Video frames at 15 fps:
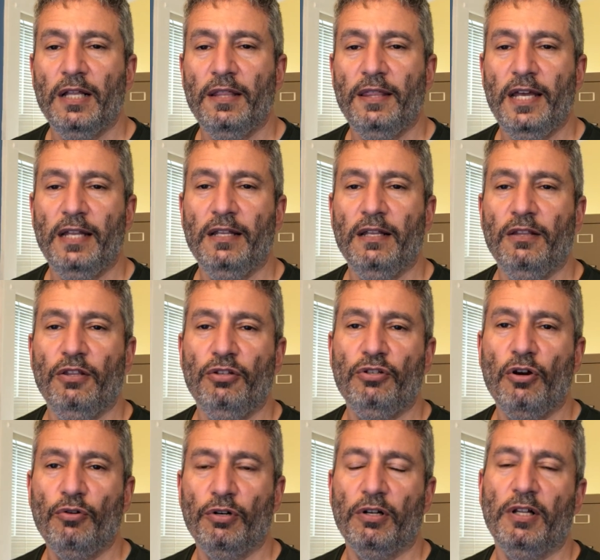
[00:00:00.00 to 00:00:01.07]
that the
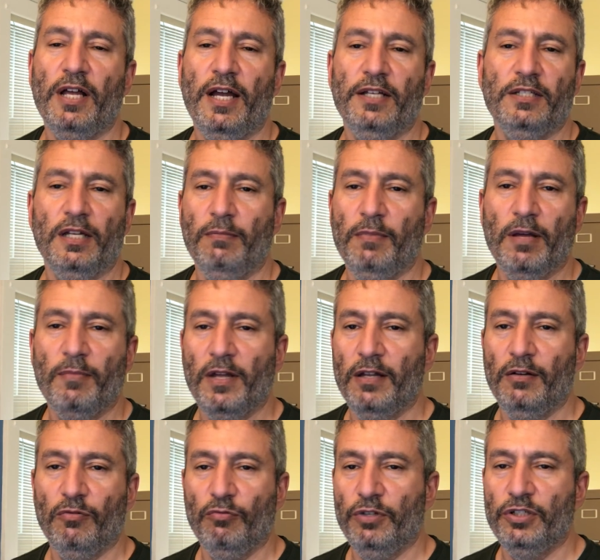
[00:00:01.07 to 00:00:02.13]
donor class, and
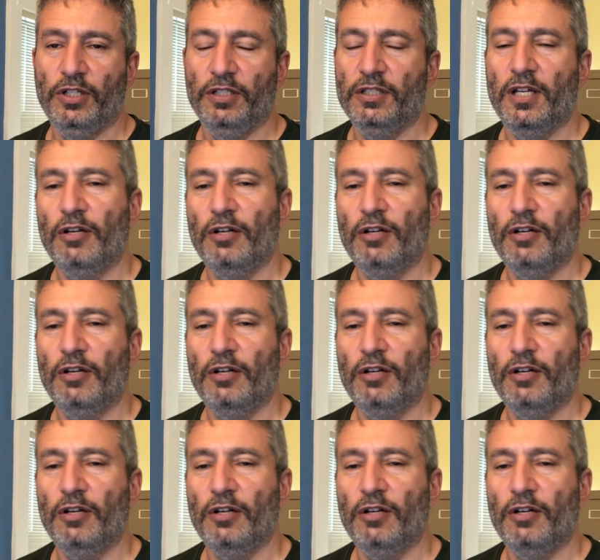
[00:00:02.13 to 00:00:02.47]
is